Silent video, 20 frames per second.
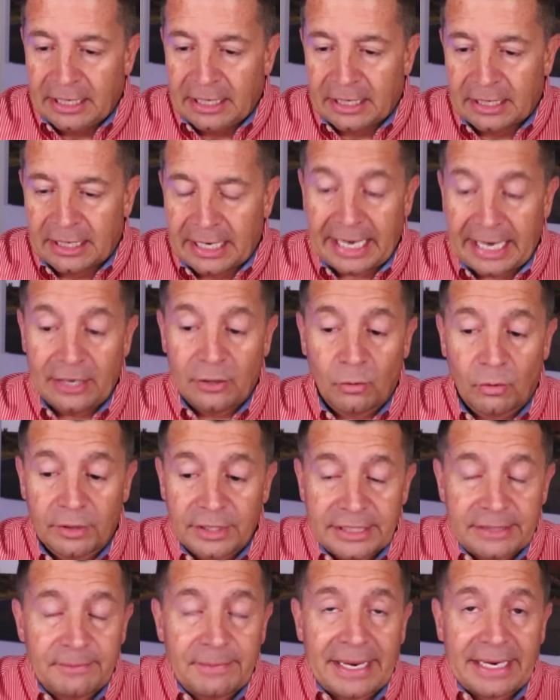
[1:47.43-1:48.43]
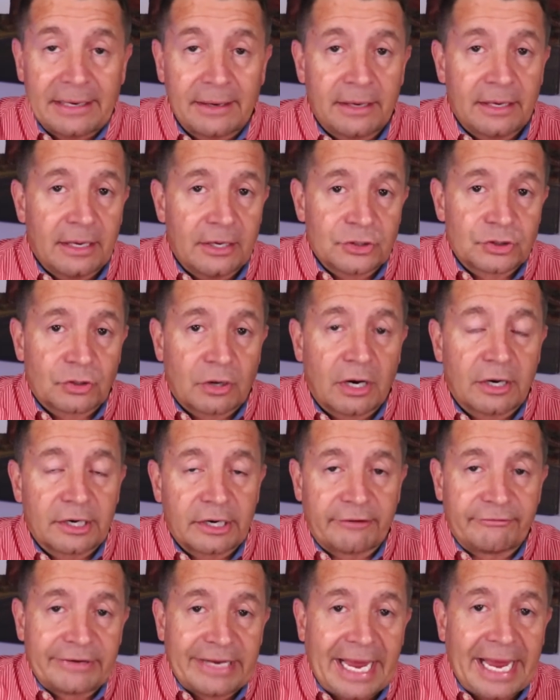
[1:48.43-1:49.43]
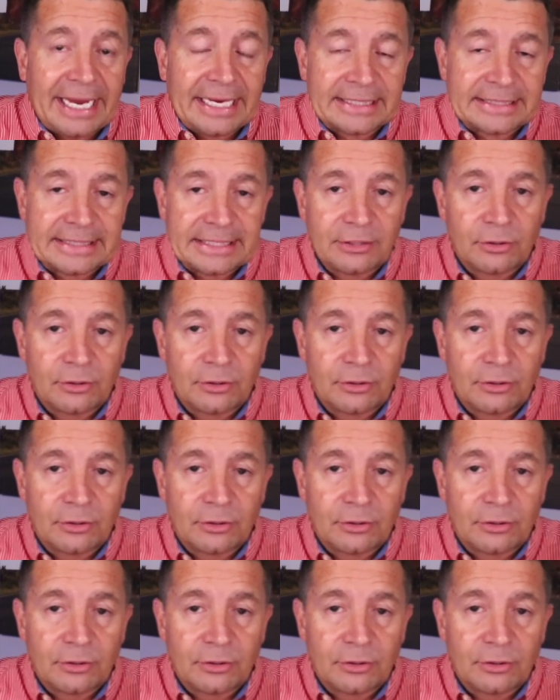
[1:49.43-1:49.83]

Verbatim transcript: uh, and or didn't make a, a, strong enough case.